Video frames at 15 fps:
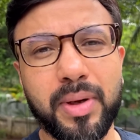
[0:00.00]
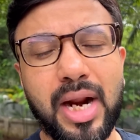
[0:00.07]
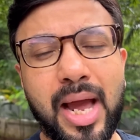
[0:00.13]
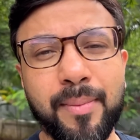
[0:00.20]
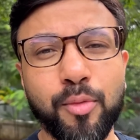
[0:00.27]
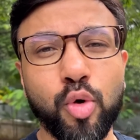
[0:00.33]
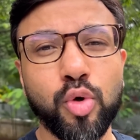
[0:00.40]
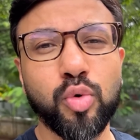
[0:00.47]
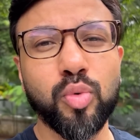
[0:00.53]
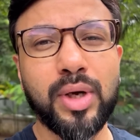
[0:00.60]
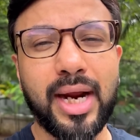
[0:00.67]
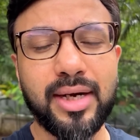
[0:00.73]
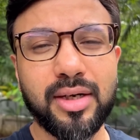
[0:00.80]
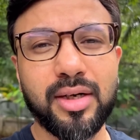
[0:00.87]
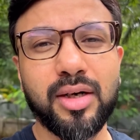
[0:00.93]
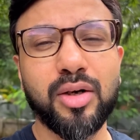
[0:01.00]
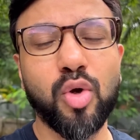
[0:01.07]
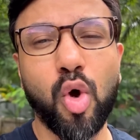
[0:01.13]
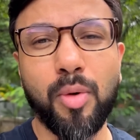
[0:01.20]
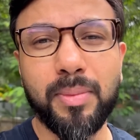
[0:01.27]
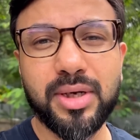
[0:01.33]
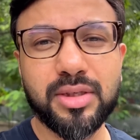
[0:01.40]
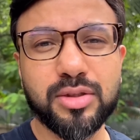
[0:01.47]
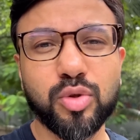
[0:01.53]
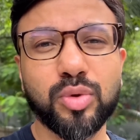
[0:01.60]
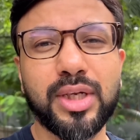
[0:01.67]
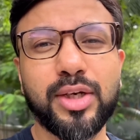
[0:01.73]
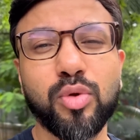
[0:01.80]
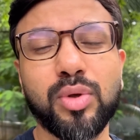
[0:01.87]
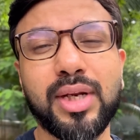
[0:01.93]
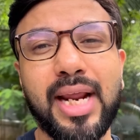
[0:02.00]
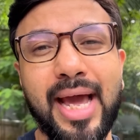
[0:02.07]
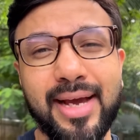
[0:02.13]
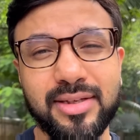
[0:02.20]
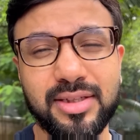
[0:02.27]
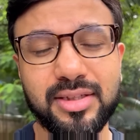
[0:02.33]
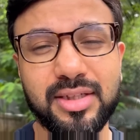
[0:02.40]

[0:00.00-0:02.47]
I'm going to write it in comments so that you can access